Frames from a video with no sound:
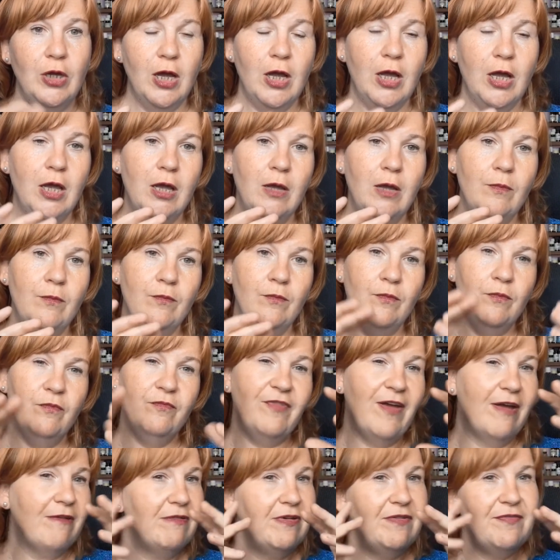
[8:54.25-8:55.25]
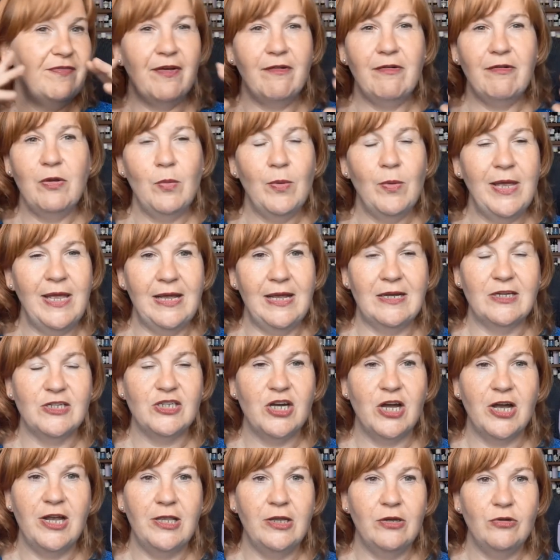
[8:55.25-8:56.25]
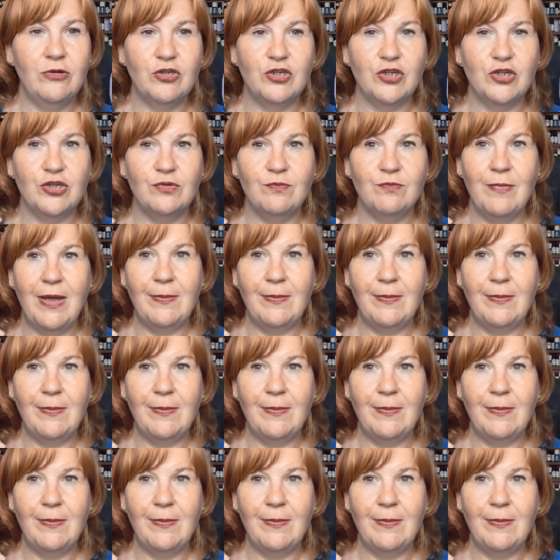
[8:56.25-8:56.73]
very, very weak dilution,